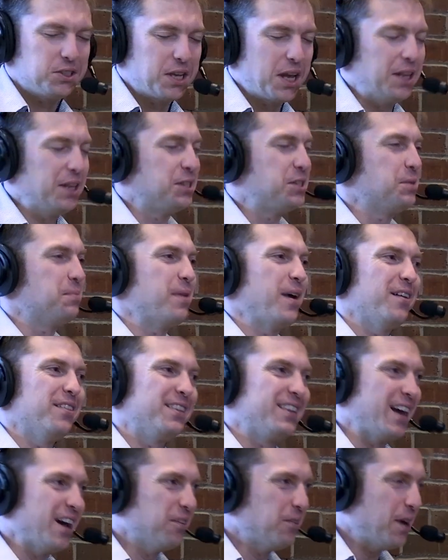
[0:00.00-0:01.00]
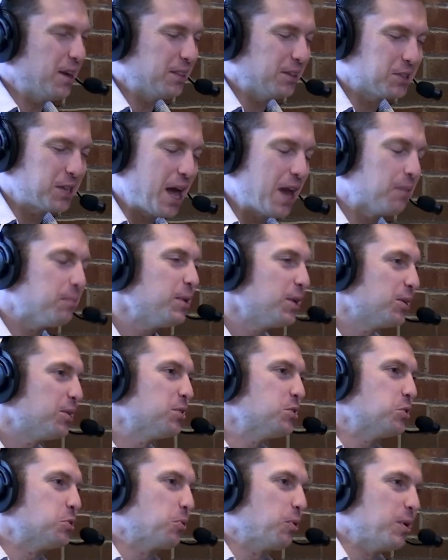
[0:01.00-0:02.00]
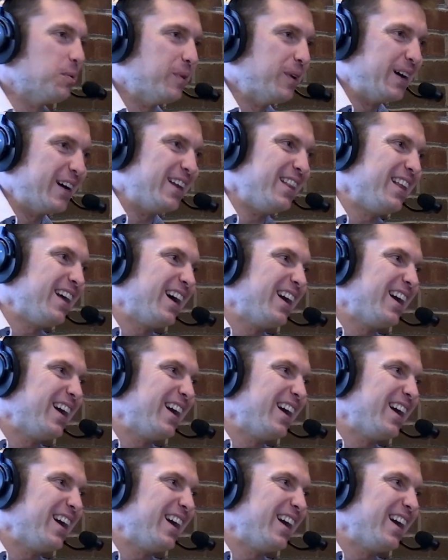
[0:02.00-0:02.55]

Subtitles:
Tell us about that, right? There's got to be a good story behind that.